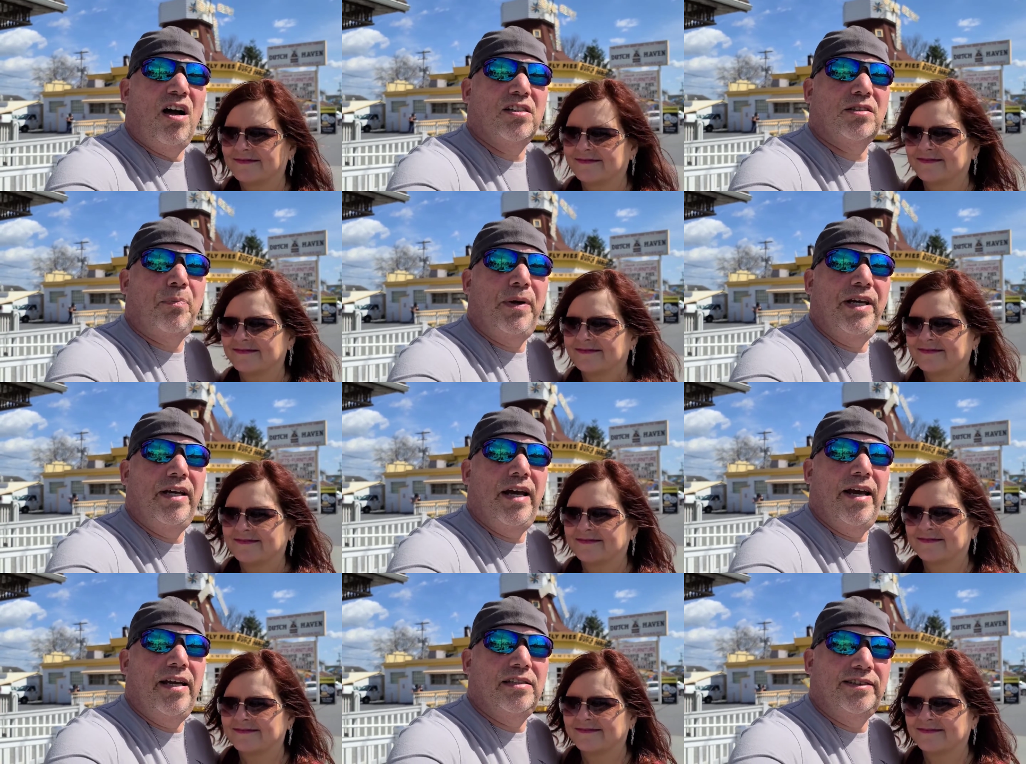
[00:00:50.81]
Speaker 1: Ronks,
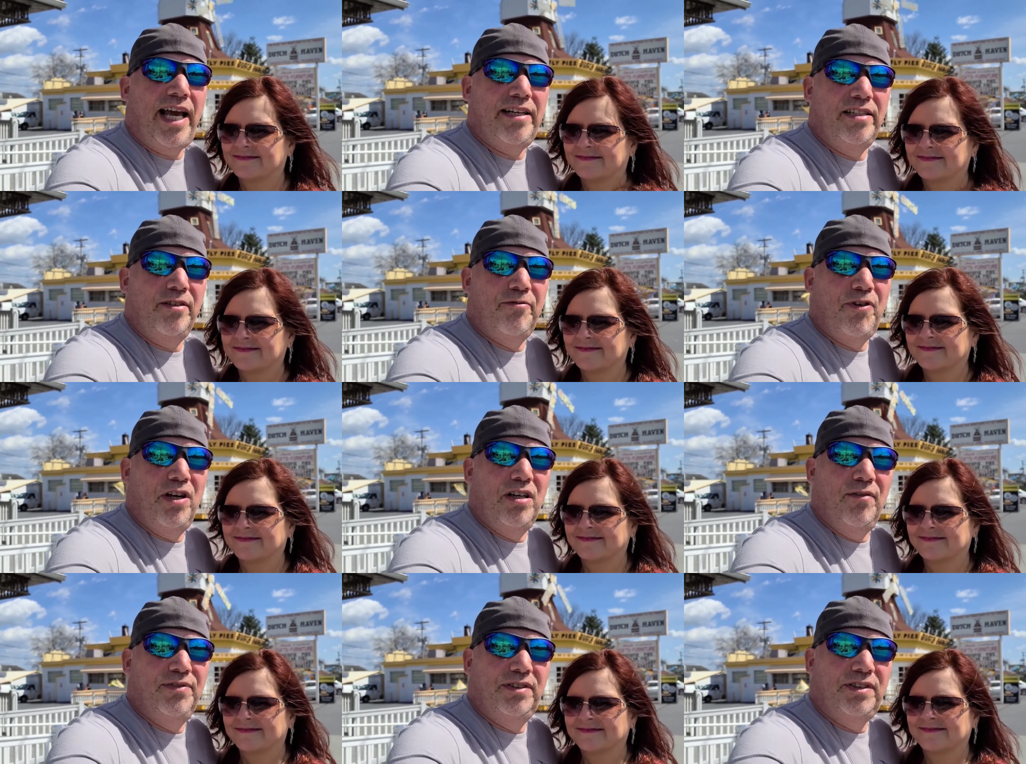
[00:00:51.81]
PA, standing in front
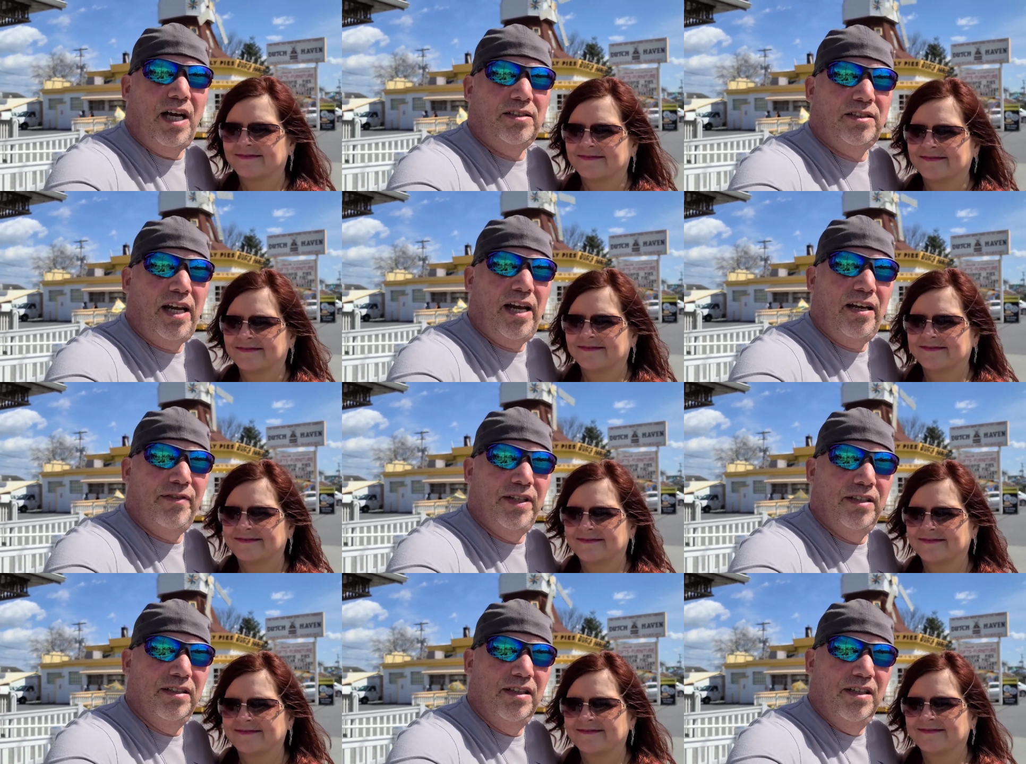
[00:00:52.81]
of Dutch
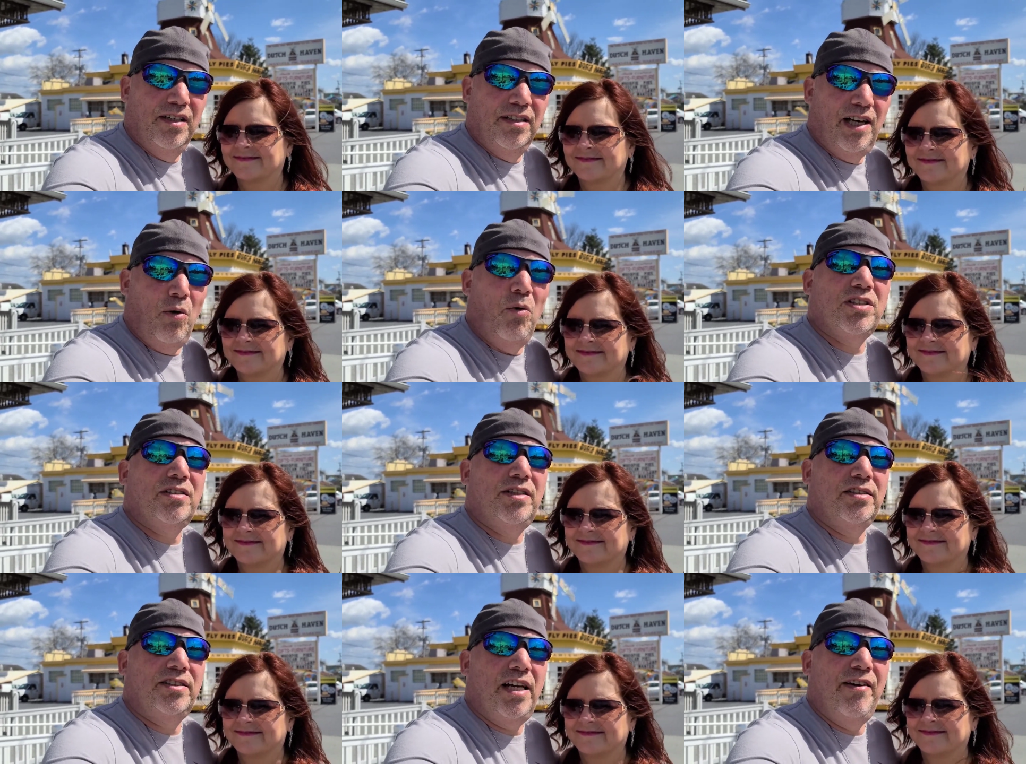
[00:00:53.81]
Haven. Now what's
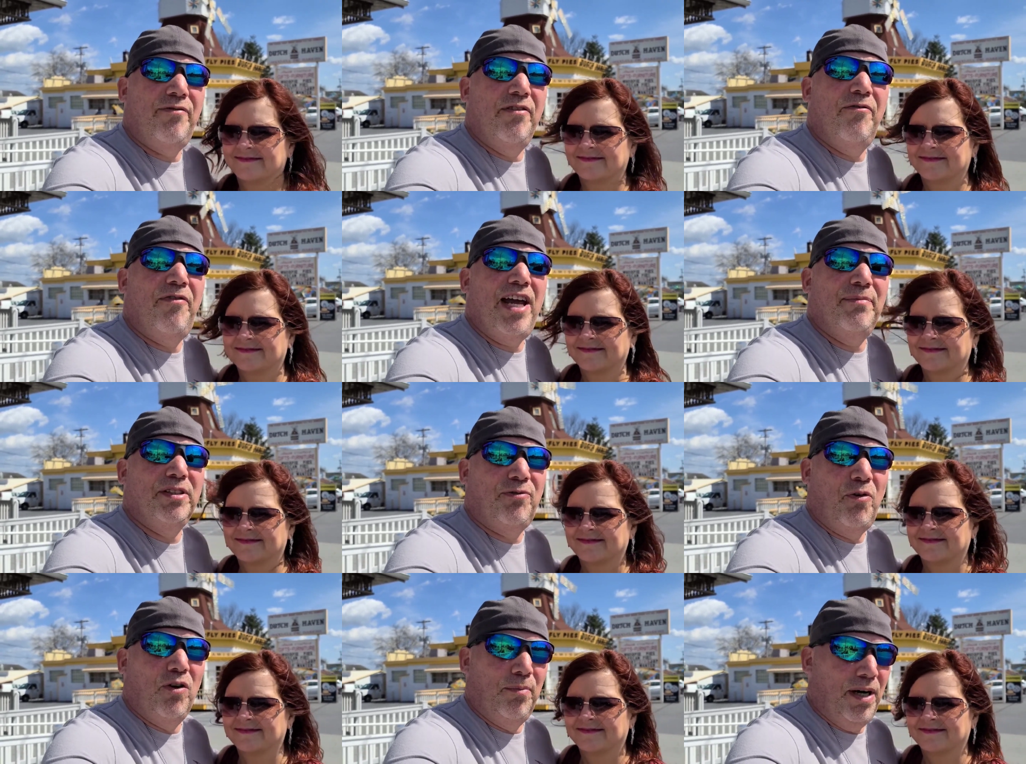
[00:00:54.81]
Dutch Haven famous
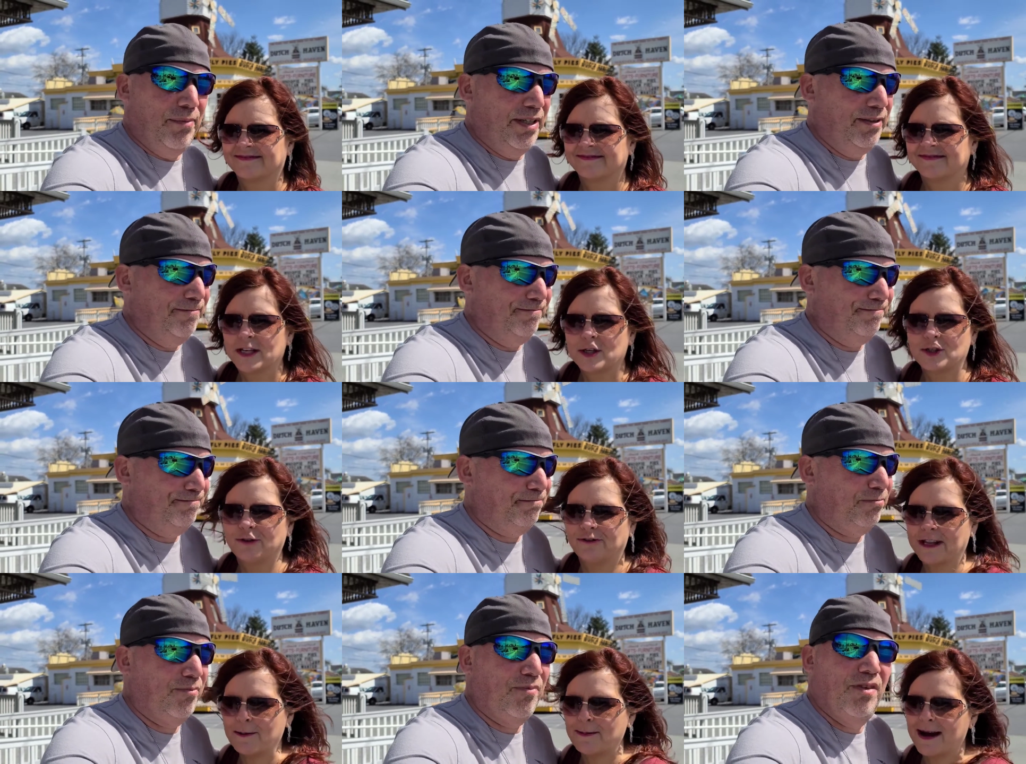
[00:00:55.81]
for, Bobby?
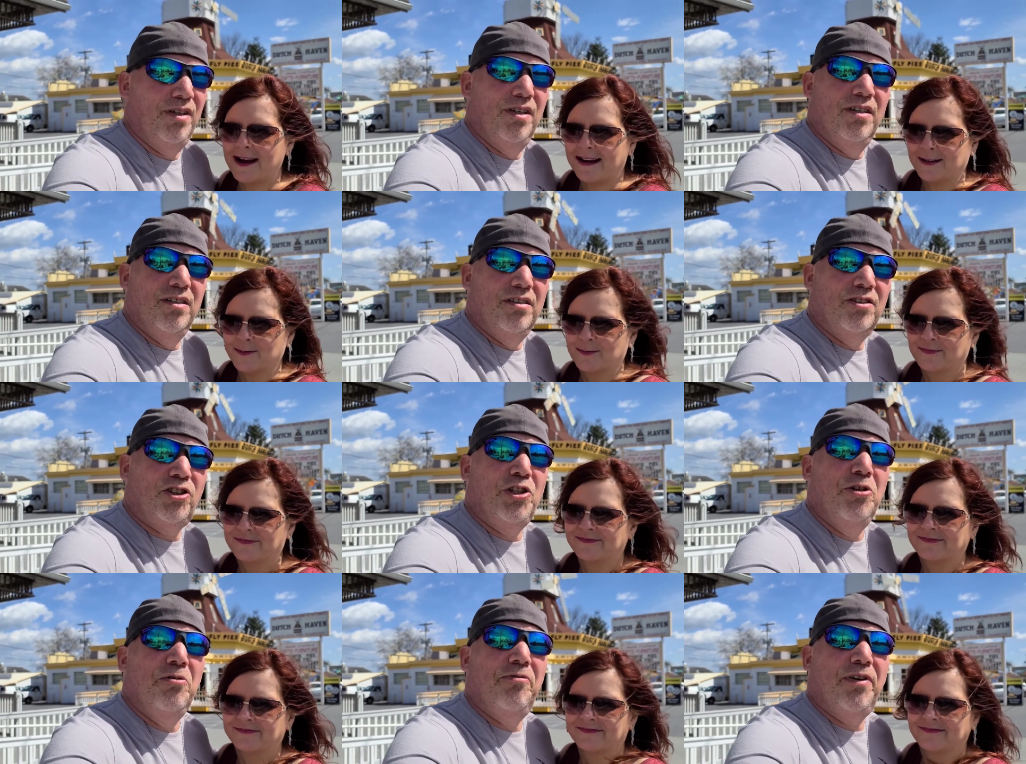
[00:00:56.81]
Speaker 2: Shoo-fly pie.
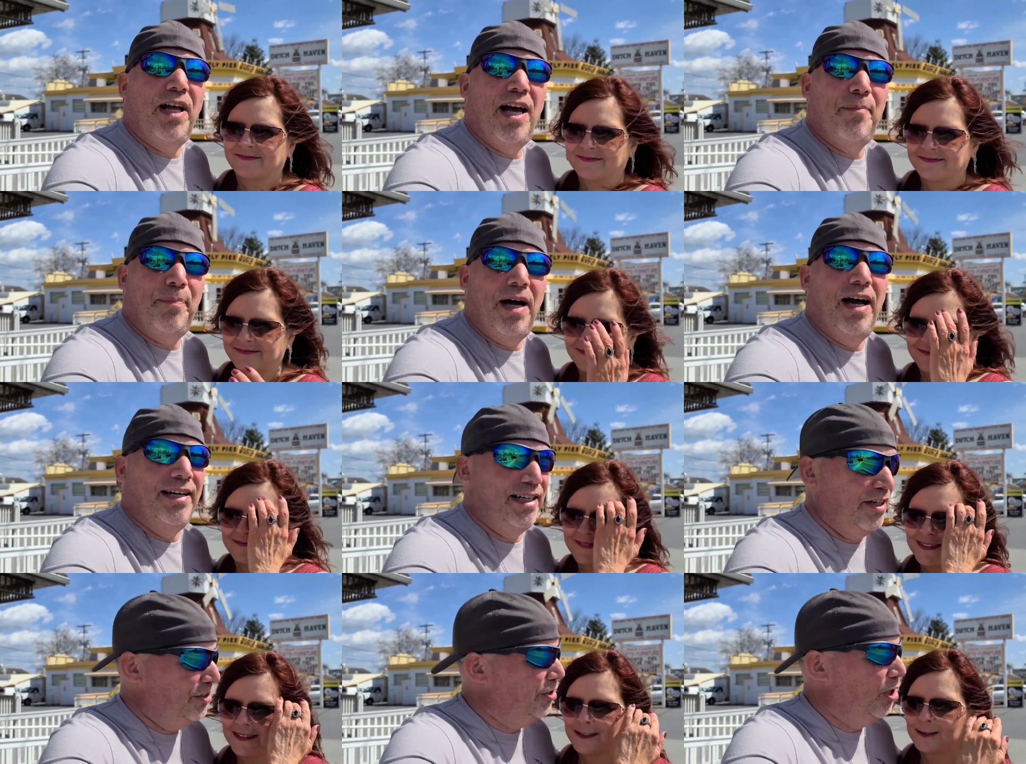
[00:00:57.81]
Speaker 1: Shoo-fly pie.
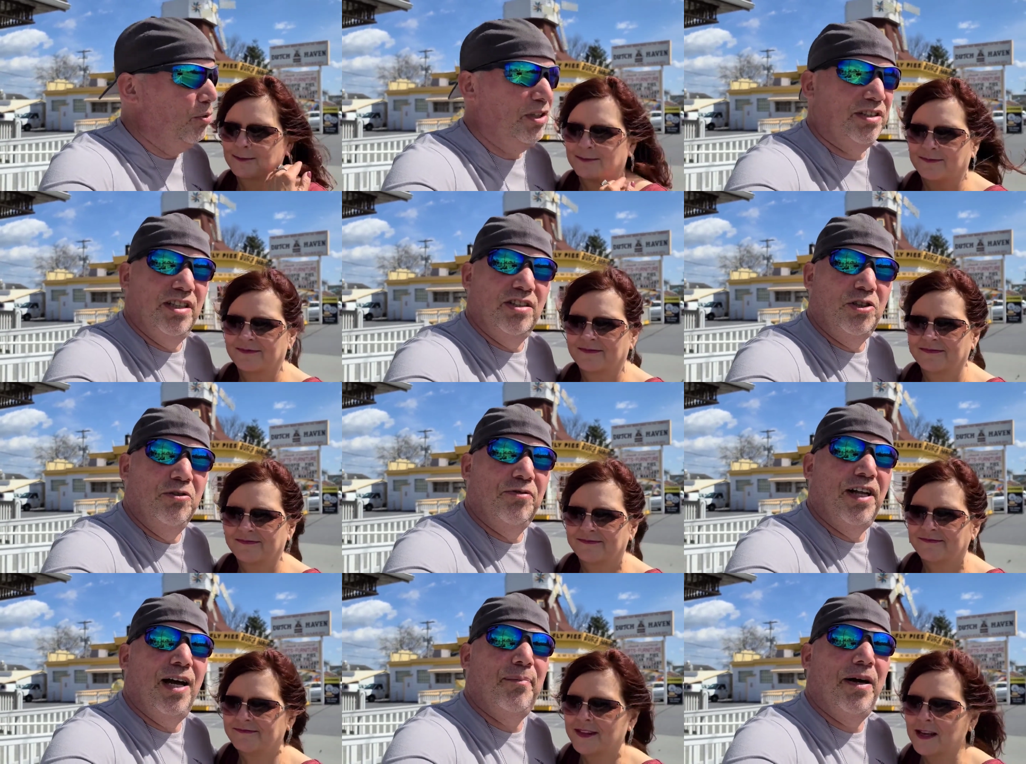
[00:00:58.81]
Now do you know what's in
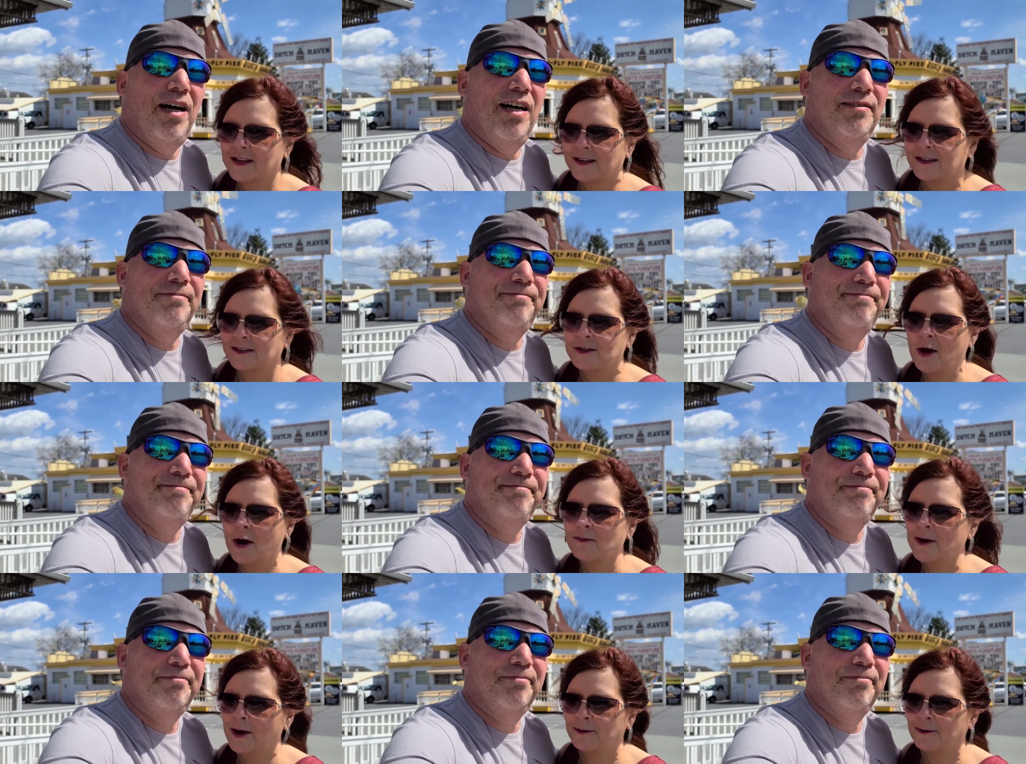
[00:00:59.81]
shoo-fly pie?
Speaker 2: No, I'm